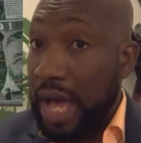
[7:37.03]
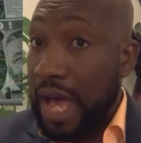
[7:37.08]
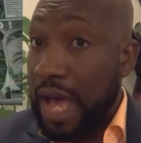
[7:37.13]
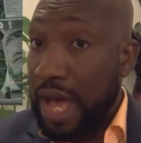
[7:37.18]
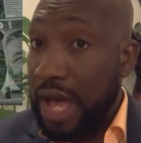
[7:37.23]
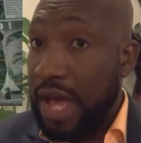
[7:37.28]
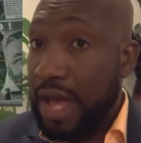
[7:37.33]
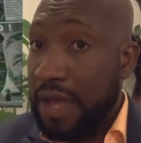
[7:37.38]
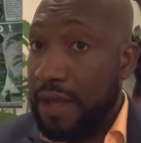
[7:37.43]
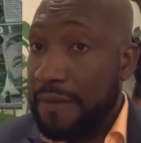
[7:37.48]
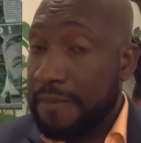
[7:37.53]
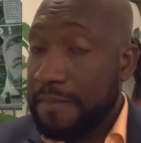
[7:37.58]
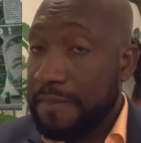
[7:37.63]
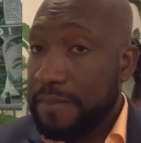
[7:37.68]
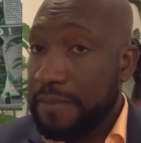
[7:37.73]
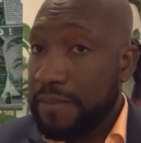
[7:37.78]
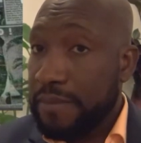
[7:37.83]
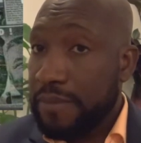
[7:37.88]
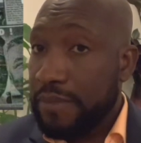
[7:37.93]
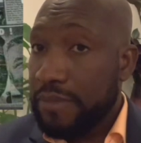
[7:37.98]
are
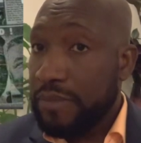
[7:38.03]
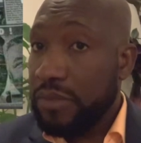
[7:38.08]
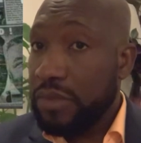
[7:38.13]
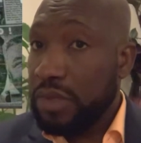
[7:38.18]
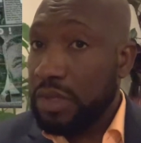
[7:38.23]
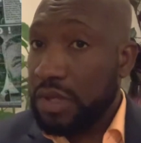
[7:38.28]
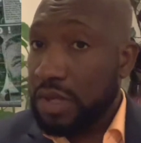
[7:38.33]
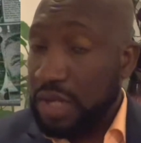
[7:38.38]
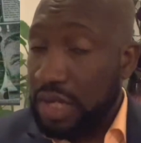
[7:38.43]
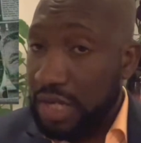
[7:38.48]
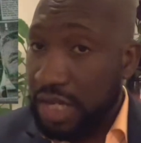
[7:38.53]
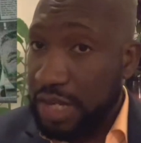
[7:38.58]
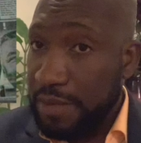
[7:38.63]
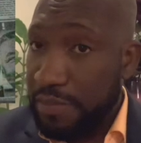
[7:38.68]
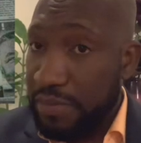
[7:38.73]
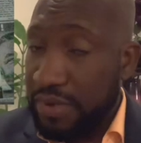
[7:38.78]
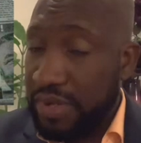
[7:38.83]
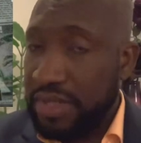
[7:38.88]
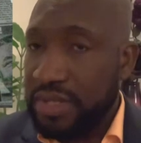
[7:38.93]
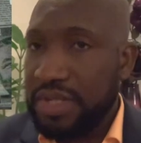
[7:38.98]

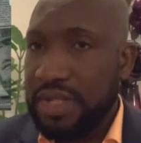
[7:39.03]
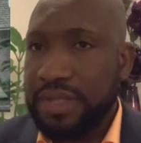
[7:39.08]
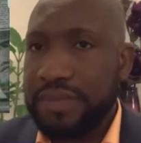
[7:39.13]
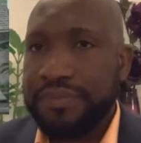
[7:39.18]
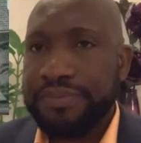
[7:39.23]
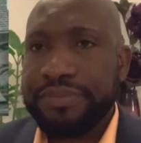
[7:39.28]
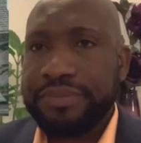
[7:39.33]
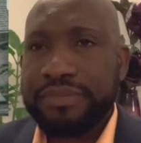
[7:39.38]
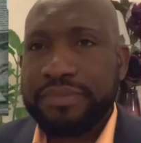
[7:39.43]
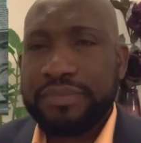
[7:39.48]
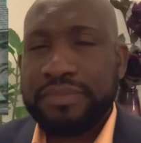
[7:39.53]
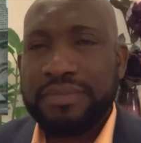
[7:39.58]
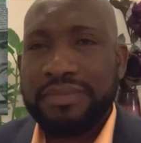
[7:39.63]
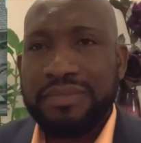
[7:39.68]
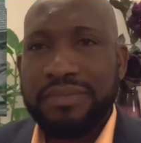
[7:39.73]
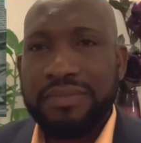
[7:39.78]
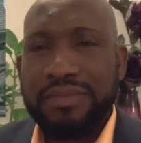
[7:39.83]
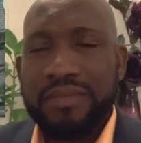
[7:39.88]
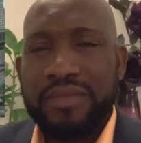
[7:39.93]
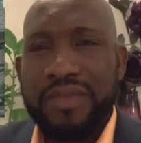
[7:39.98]
liberated.
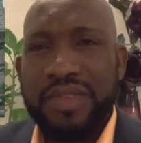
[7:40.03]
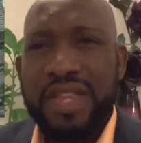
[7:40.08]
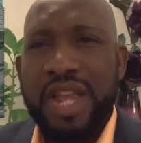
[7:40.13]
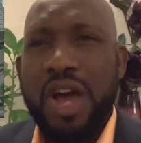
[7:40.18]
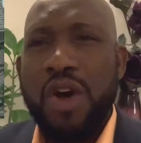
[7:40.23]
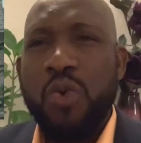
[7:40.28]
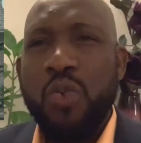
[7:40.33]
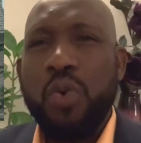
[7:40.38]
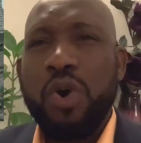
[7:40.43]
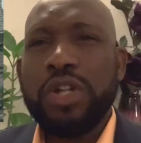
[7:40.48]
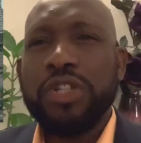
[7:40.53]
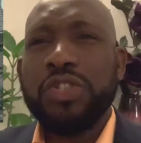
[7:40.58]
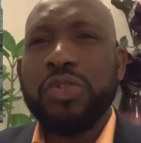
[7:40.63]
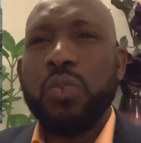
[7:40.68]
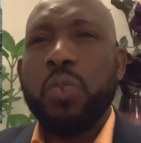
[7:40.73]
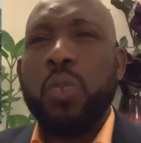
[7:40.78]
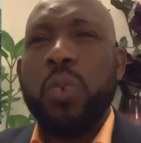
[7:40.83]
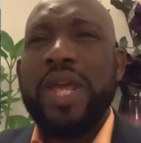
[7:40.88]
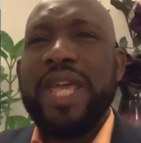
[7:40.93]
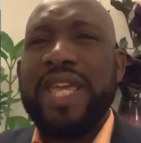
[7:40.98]
Now, what
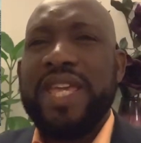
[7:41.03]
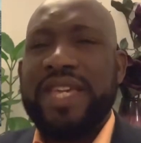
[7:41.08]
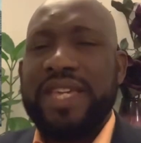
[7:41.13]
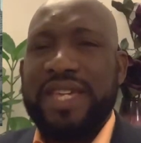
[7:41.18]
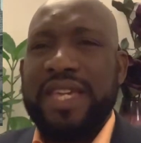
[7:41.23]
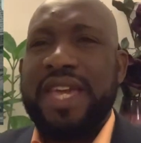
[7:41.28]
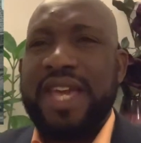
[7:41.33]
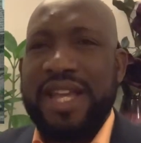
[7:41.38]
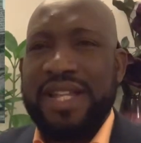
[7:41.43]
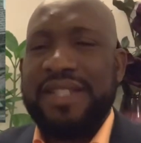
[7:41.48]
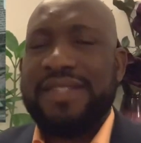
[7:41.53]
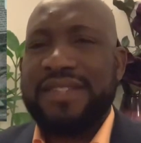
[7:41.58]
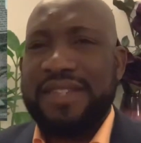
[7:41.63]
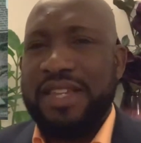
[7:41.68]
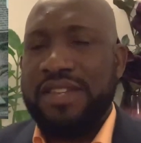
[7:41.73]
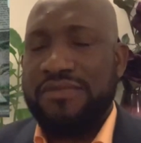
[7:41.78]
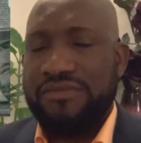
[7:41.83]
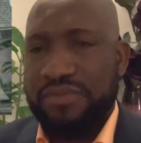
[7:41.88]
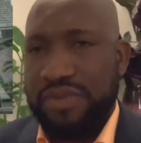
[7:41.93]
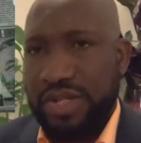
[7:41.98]
do we get
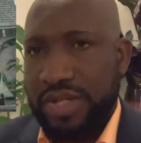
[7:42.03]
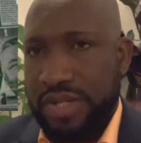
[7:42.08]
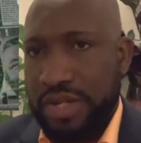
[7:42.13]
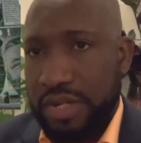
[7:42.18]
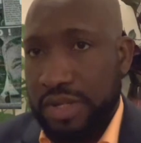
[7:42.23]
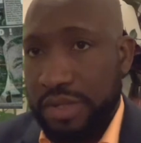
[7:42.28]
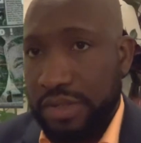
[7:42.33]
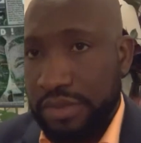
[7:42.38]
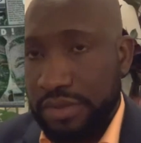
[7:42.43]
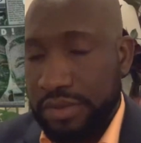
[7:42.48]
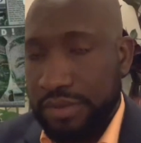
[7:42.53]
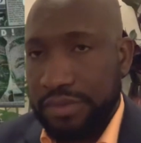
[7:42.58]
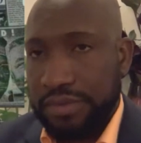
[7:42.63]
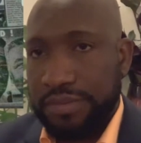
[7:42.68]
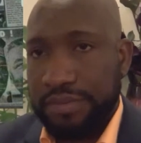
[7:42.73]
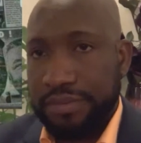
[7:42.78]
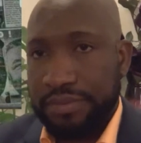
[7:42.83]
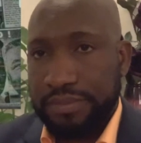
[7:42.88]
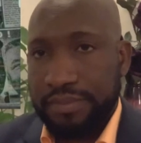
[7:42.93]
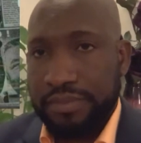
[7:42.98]
in return?
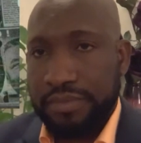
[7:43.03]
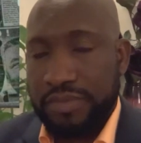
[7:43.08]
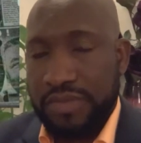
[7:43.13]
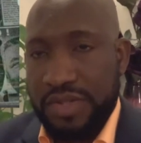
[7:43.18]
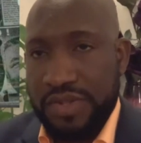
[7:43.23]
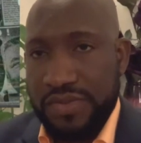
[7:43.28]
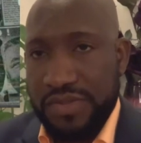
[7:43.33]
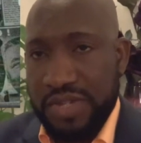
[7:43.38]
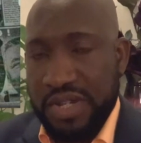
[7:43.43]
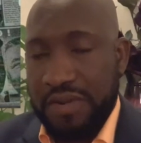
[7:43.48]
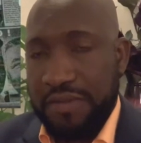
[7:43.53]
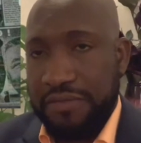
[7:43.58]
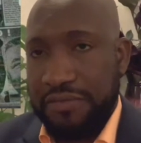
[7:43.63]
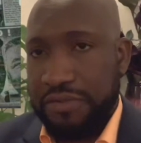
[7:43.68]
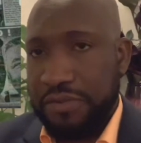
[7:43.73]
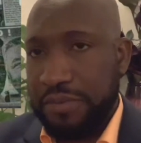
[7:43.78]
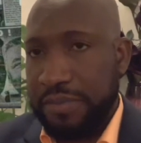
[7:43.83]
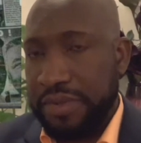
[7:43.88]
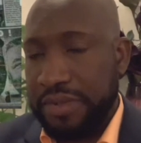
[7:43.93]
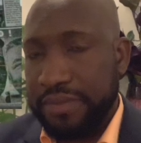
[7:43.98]

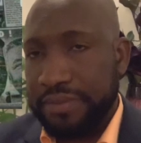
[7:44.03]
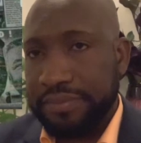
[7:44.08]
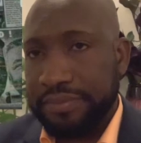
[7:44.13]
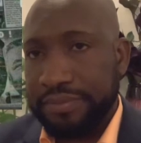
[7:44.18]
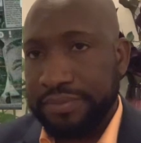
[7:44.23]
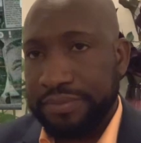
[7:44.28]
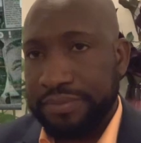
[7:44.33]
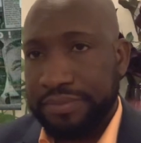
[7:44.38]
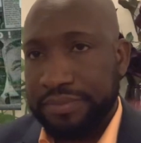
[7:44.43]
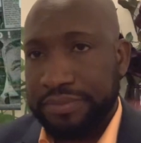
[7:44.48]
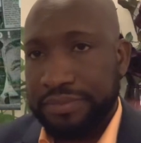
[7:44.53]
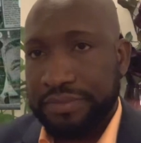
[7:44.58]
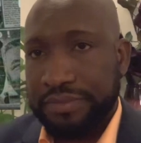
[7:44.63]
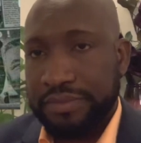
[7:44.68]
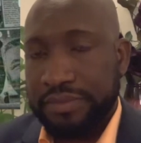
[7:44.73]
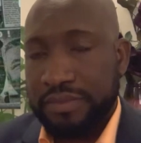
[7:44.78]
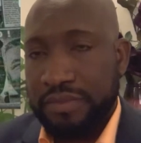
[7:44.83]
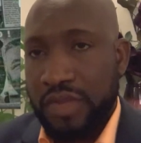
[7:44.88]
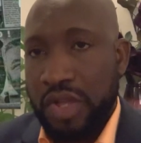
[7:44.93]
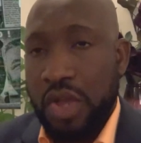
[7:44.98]
Xenophobia.
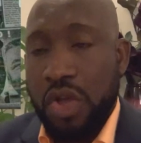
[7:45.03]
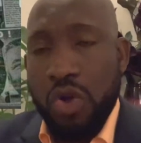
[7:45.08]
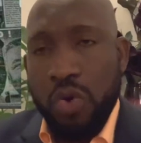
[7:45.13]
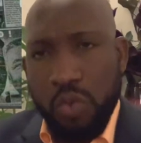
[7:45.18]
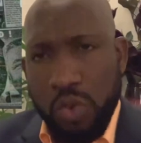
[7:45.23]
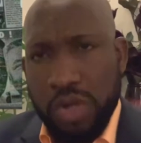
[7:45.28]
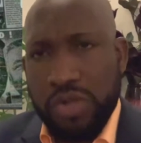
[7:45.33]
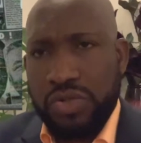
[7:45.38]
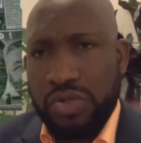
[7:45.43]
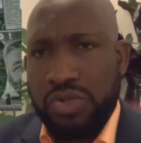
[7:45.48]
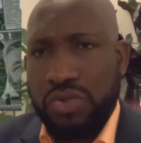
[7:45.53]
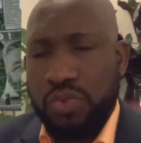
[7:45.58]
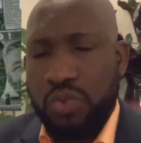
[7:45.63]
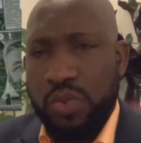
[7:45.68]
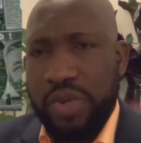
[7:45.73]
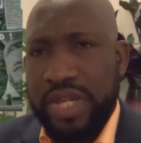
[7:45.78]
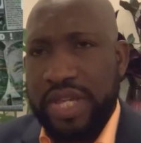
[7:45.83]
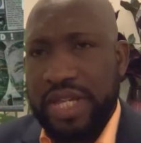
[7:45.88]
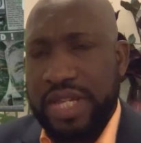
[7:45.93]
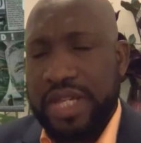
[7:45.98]
What do
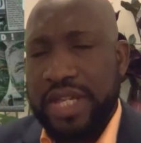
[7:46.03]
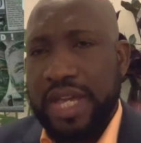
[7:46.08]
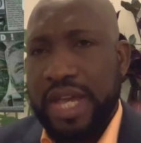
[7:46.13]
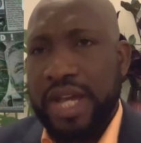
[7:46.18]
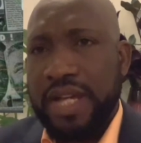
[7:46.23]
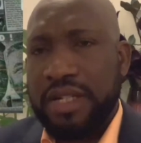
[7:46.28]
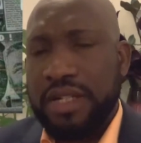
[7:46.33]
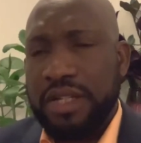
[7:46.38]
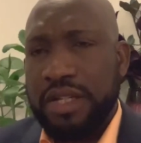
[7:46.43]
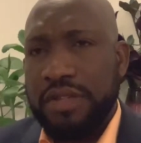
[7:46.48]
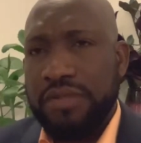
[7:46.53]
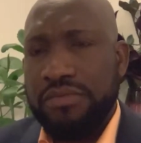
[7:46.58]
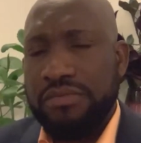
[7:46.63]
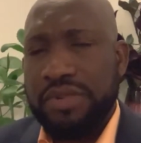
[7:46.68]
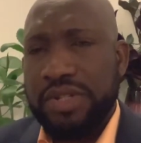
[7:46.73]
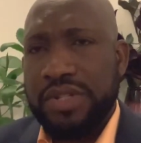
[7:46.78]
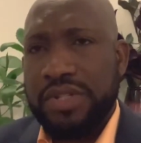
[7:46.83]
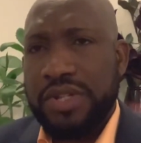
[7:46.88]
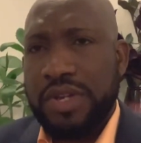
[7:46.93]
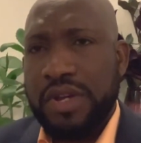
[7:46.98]
we get in
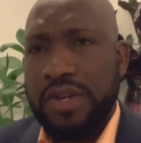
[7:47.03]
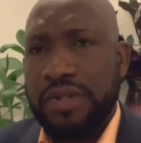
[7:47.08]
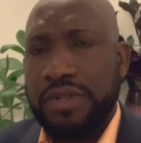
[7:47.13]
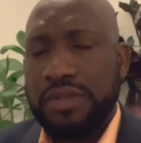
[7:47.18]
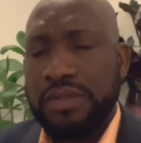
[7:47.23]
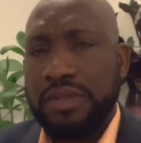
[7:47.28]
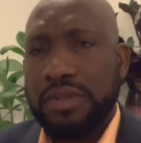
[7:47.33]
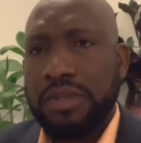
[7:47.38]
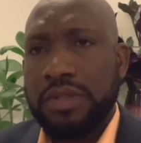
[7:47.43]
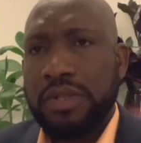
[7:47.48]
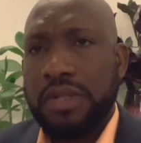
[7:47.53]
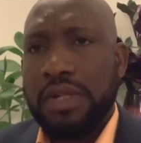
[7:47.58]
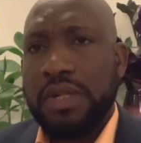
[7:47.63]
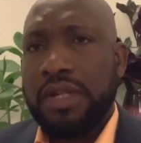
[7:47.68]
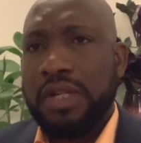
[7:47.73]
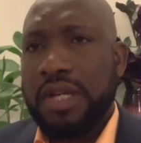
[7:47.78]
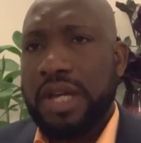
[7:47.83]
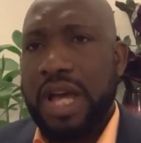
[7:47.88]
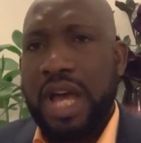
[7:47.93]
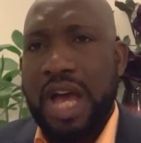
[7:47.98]
return?
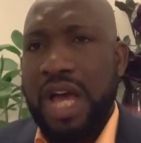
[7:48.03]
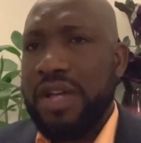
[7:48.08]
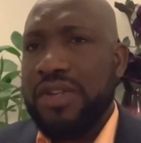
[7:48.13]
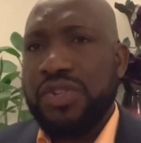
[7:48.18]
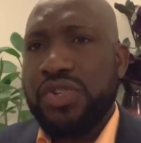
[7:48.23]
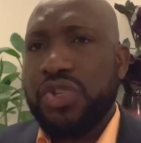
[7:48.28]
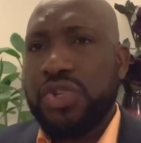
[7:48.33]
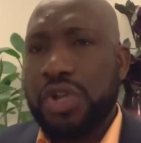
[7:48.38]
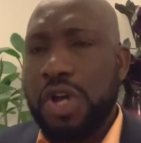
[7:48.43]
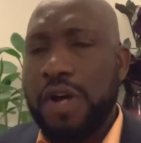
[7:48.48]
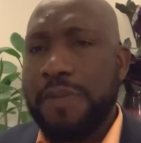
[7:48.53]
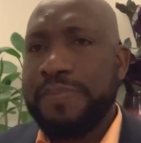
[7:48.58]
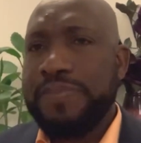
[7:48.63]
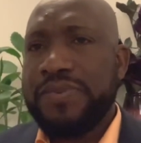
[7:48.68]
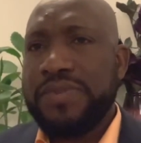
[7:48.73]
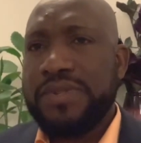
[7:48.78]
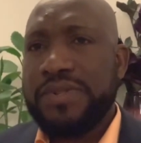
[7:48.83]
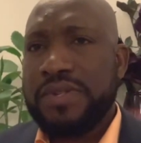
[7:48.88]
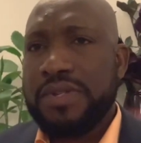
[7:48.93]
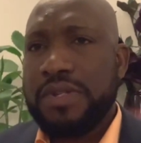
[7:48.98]

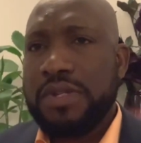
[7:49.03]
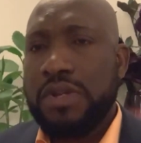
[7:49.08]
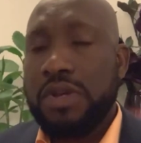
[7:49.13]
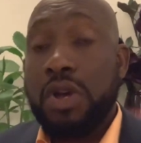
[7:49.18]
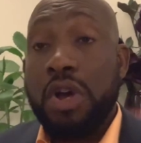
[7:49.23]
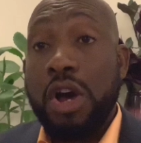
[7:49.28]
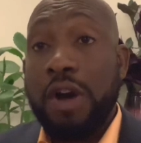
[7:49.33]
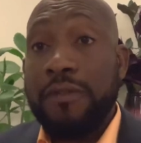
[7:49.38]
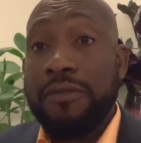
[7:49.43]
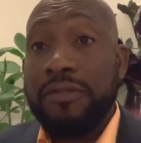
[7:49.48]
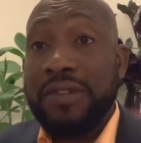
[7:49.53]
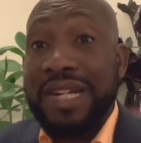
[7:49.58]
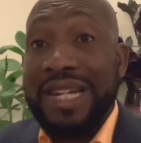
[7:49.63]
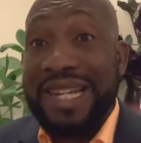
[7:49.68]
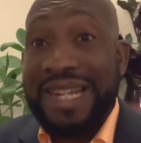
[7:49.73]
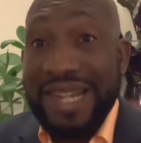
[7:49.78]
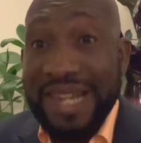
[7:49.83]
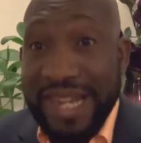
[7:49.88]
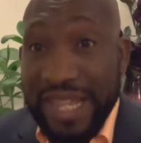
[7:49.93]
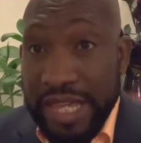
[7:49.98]
Shots of
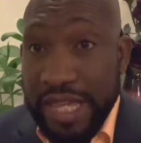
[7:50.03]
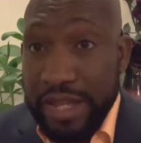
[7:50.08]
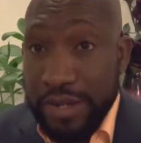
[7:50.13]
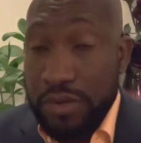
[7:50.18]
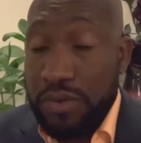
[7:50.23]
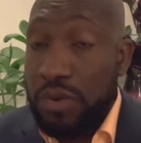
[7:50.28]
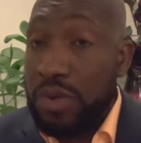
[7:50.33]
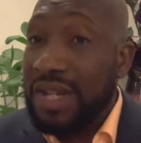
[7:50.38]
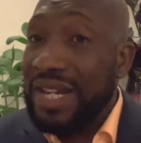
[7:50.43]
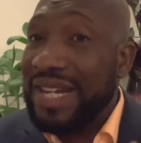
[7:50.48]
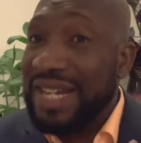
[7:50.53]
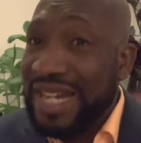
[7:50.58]
legal